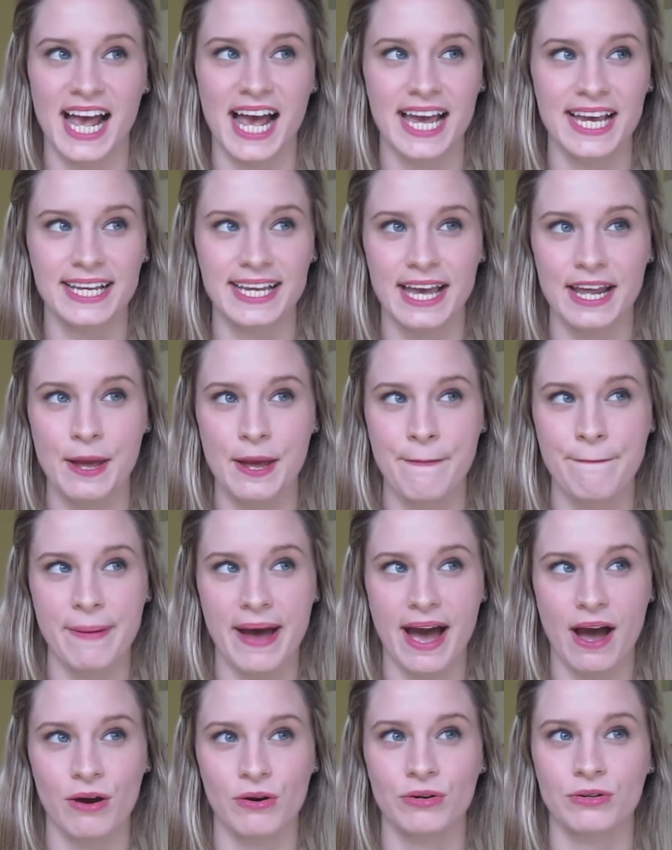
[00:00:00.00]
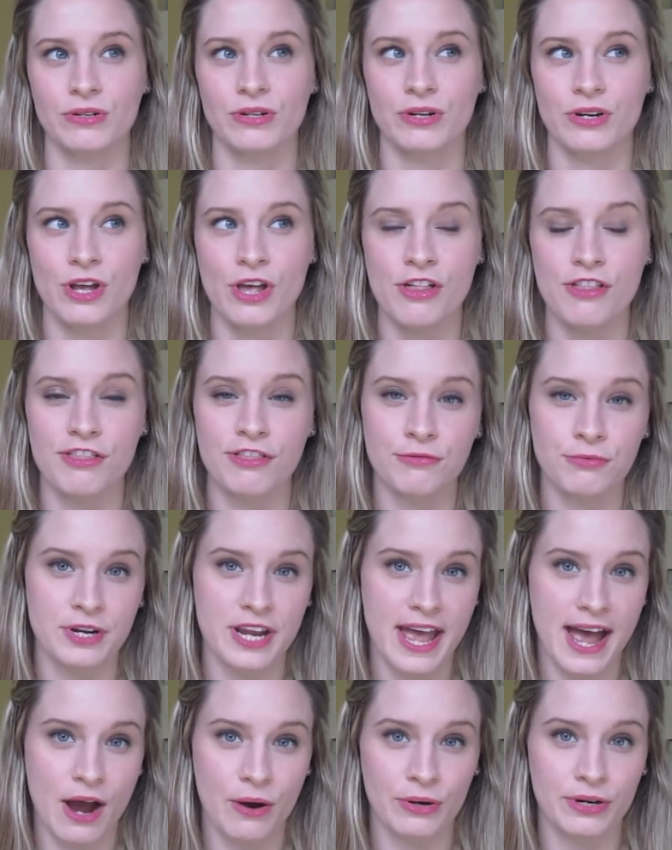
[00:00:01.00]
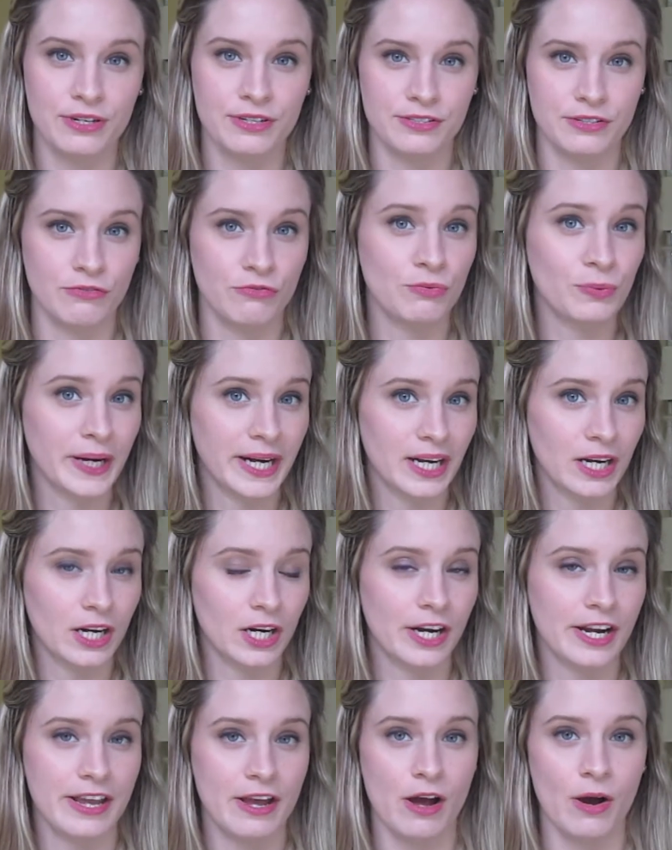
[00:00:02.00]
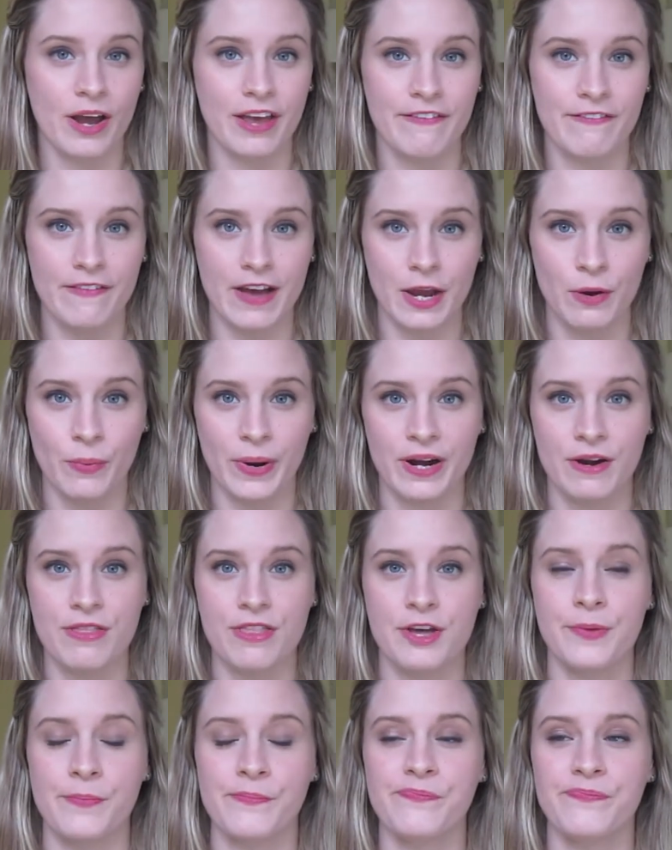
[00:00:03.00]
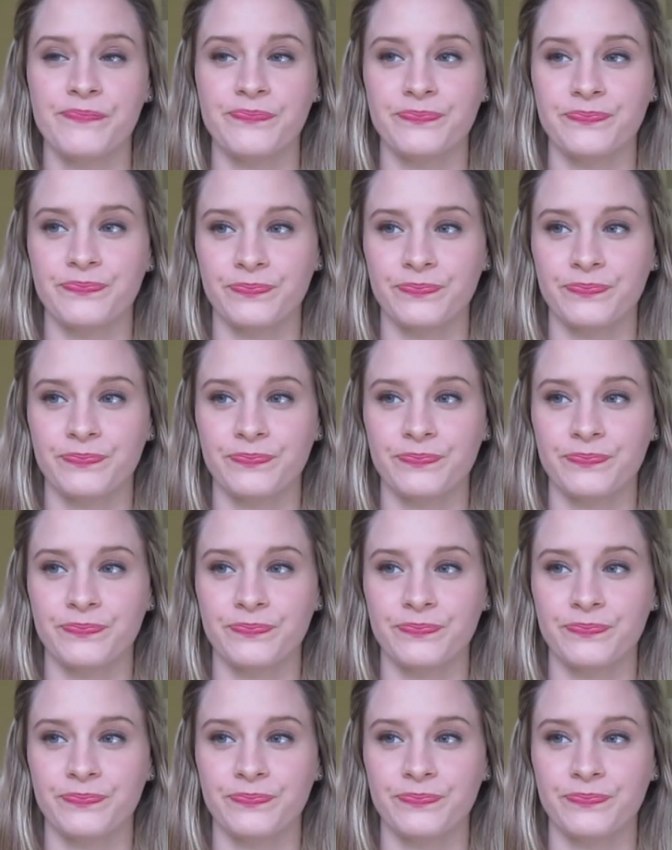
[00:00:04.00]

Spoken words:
I get about 3 hours of wear if I wear them